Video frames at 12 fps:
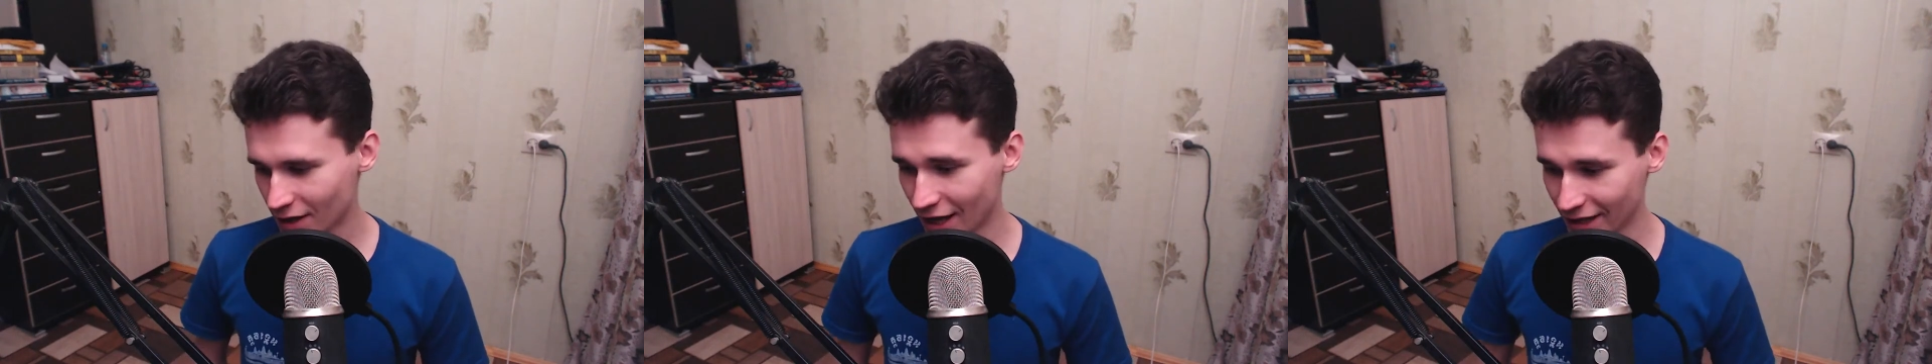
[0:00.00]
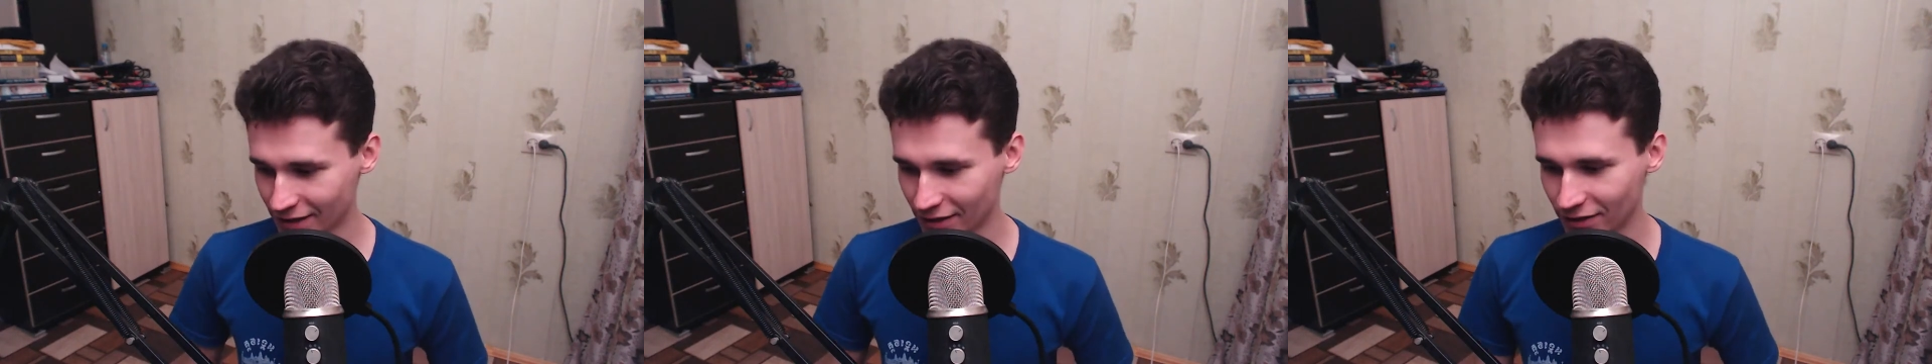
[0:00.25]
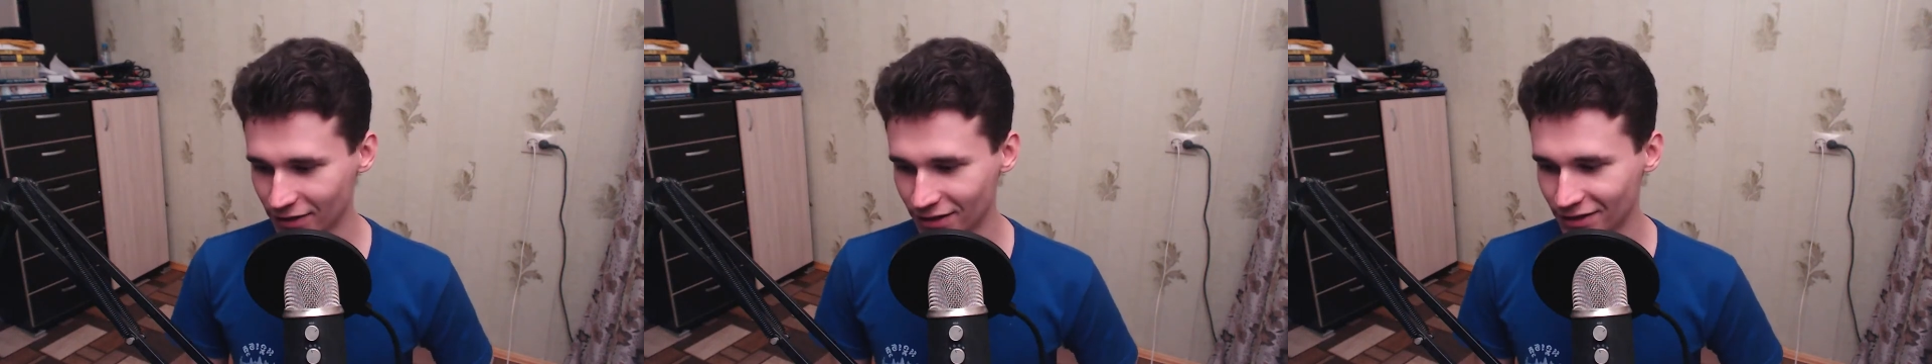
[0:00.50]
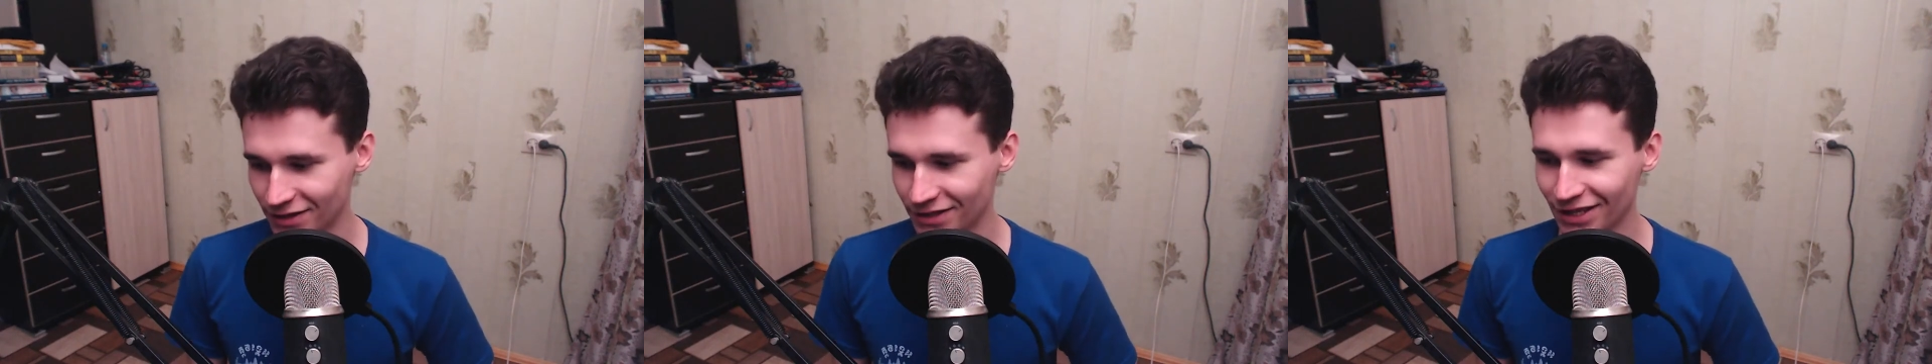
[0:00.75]
i started
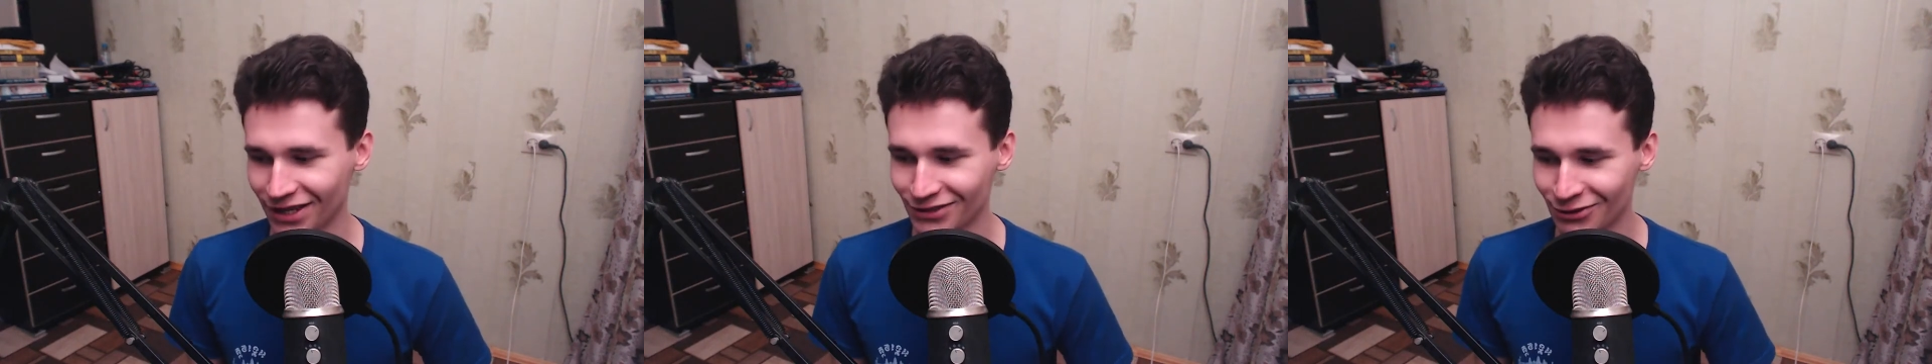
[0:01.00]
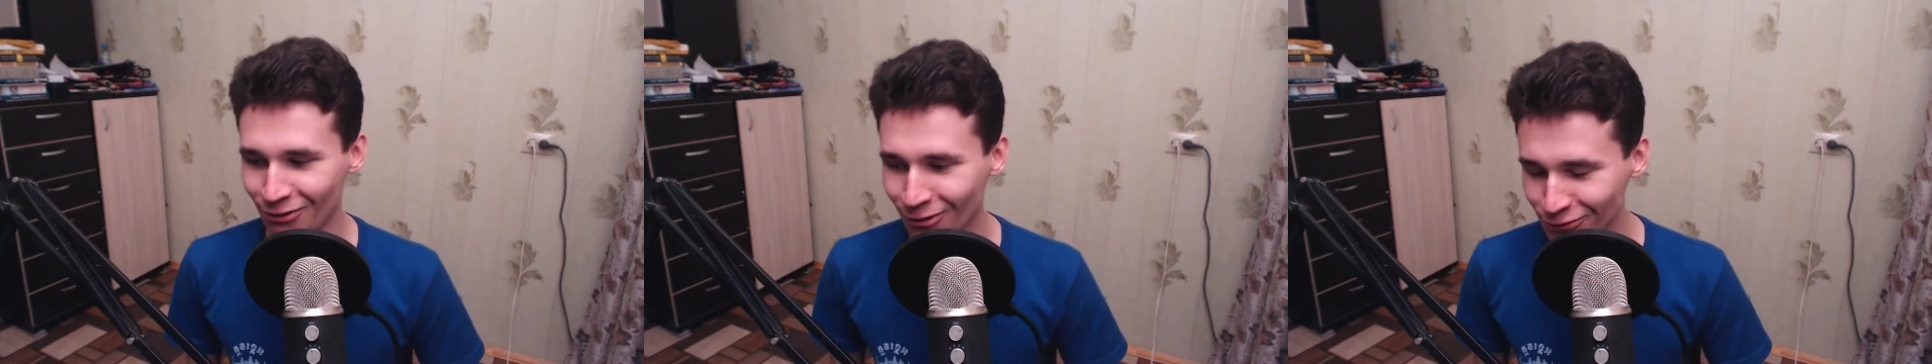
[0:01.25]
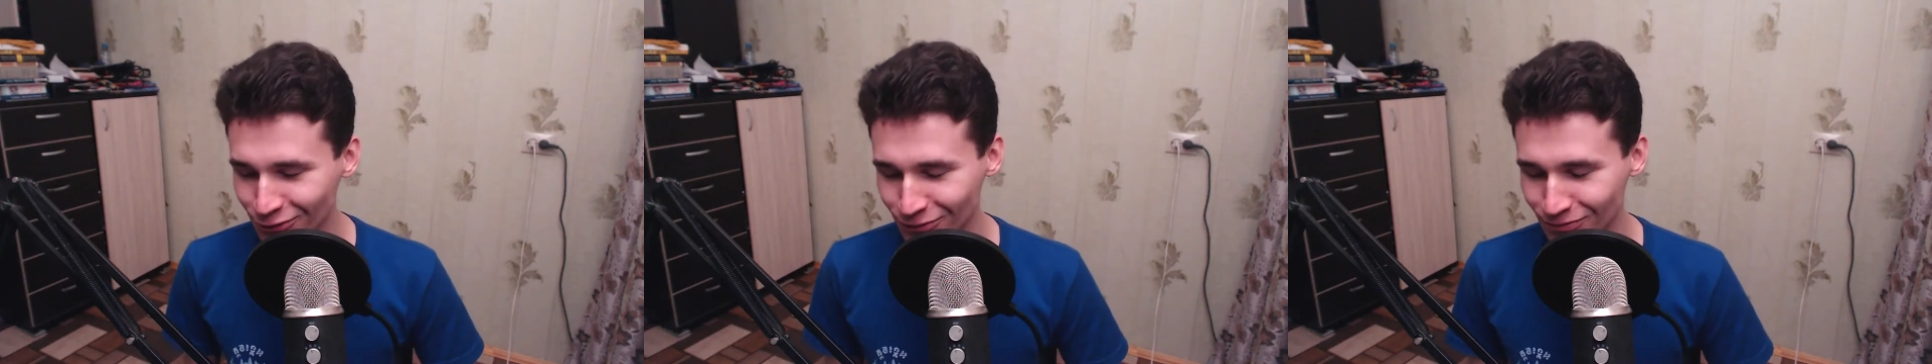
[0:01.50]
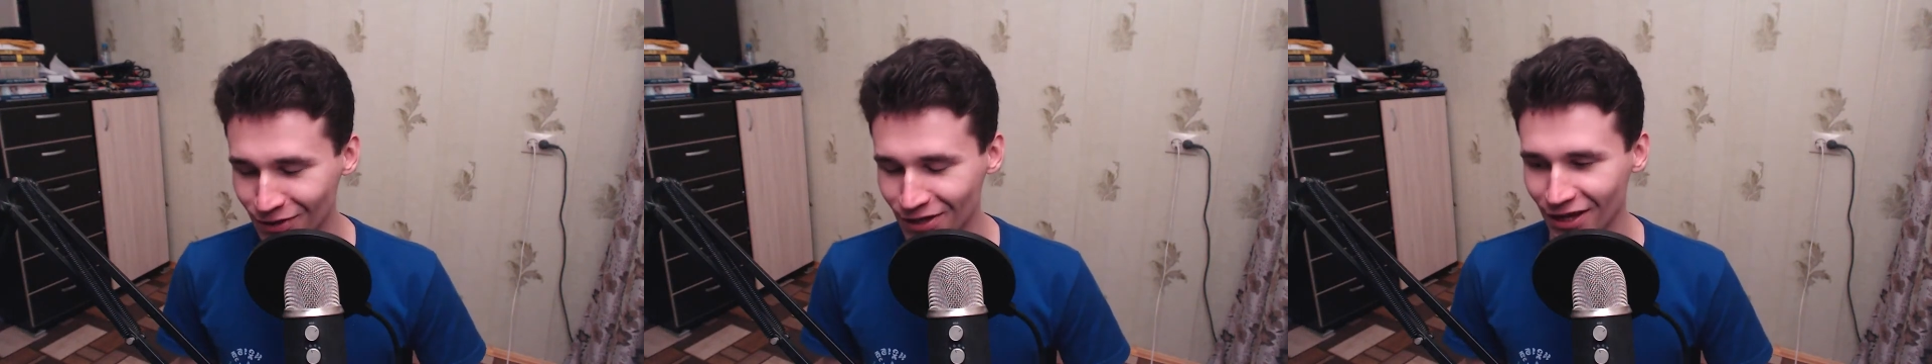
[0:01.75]
it at
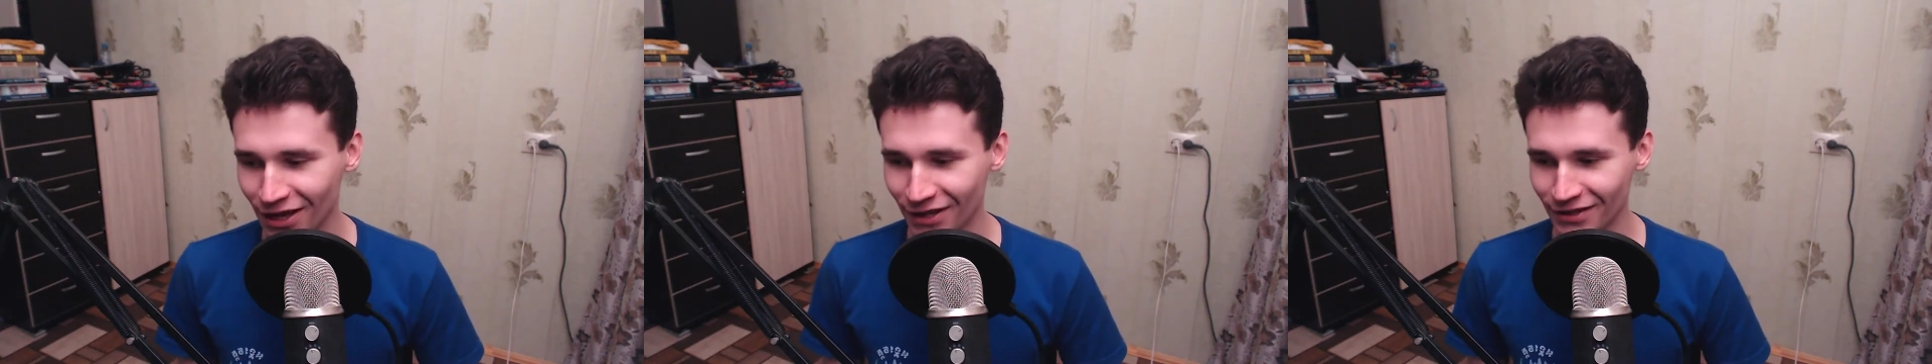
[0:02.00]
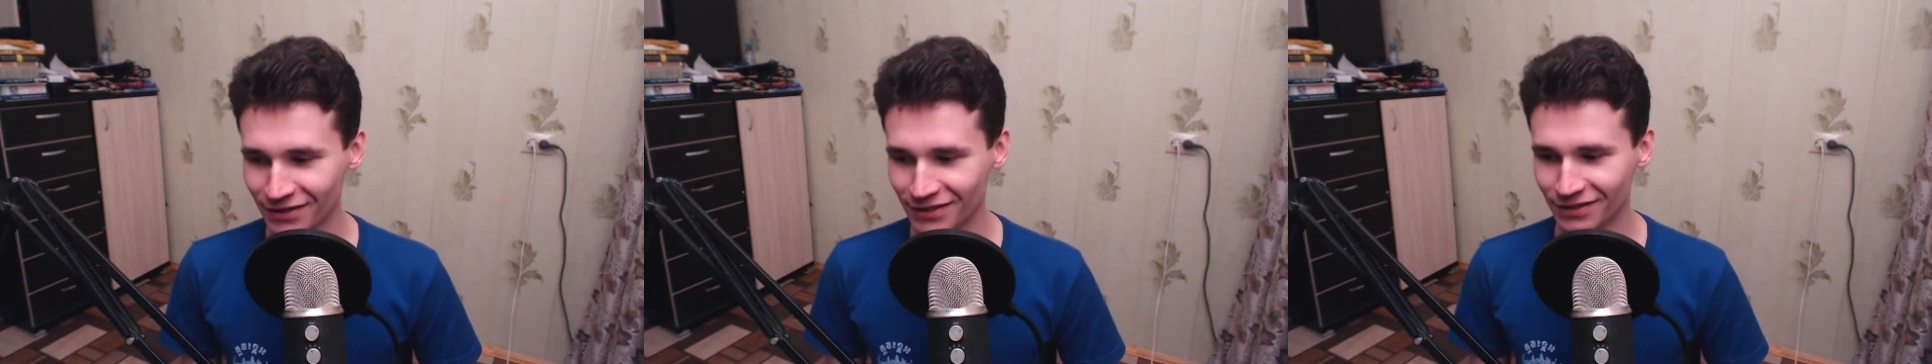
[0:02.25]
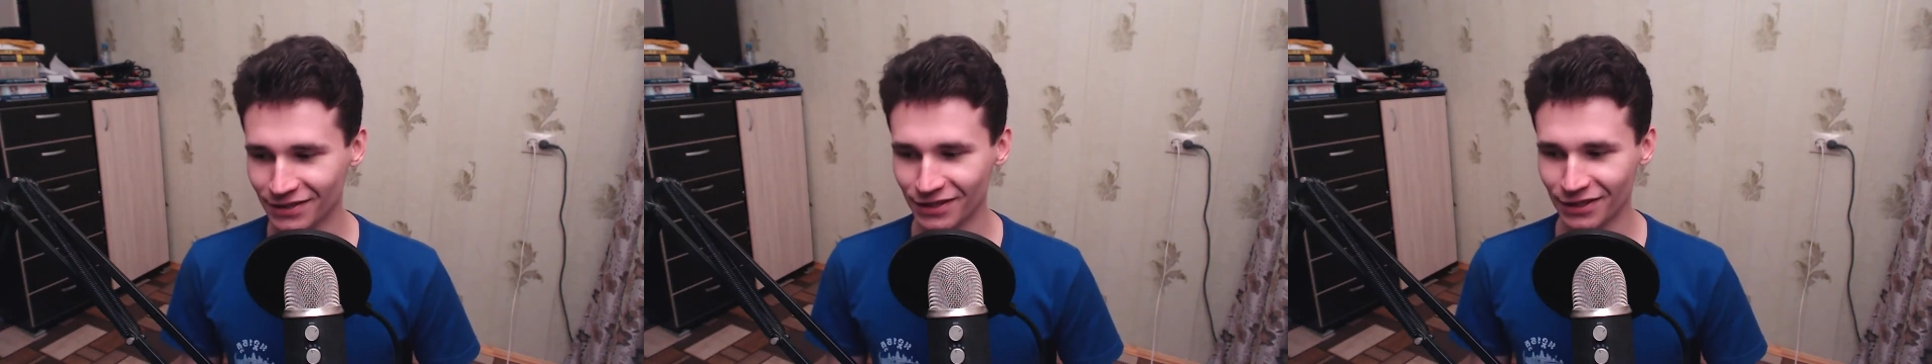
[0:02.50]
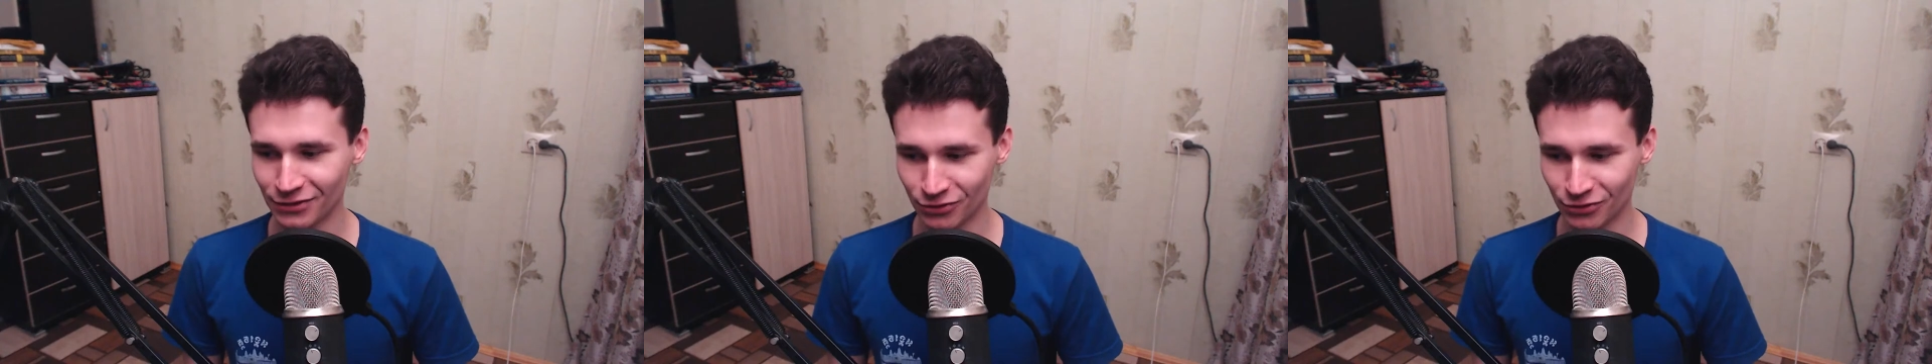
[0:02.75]
autumn and uh,